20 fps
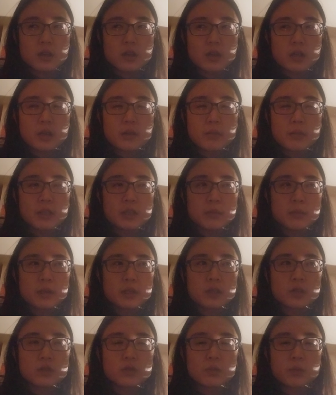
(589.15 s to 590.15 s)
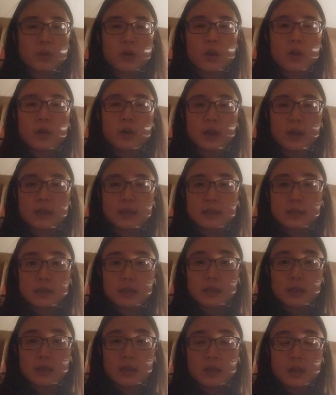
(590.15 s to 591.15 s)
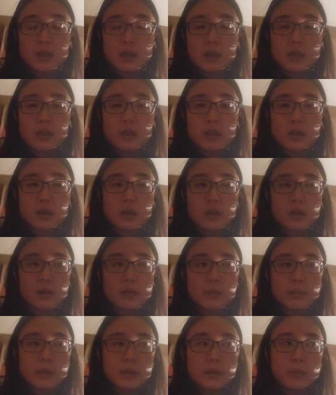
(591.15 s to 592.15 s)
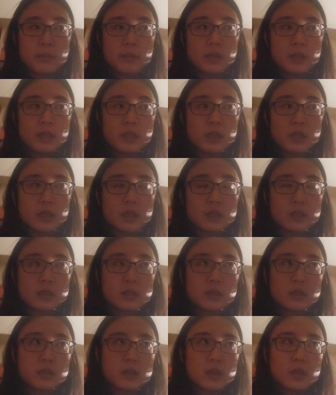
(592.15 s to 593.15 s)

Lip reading: commitment to progress, meaning it's